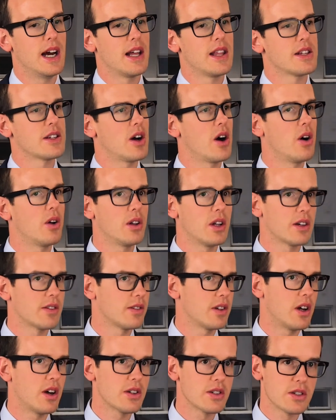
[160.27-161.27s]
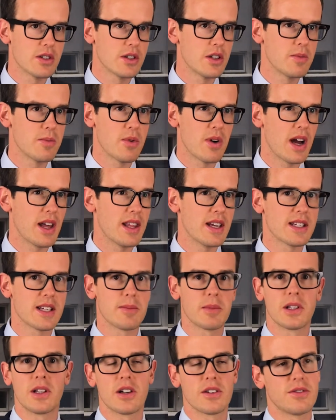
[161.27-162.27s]
There's a whole lot of lost super out there,
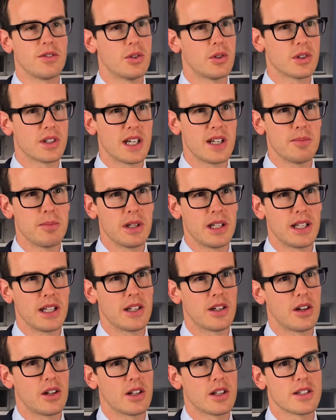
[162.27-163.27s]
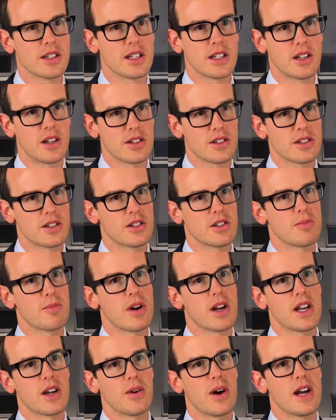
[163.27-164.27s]
something like $14 billion in lost
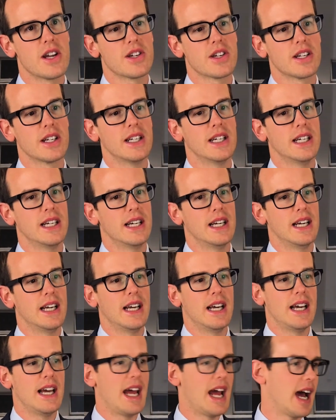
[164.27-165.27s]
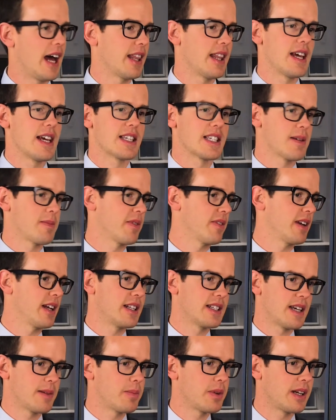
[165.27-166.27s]
superannuation out there. Some of it
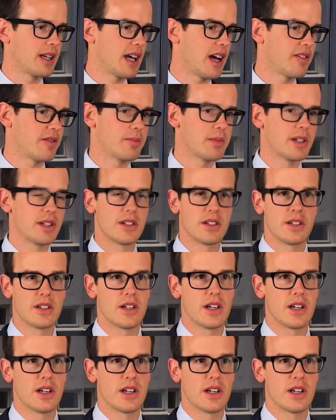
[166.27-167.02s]
ends up in government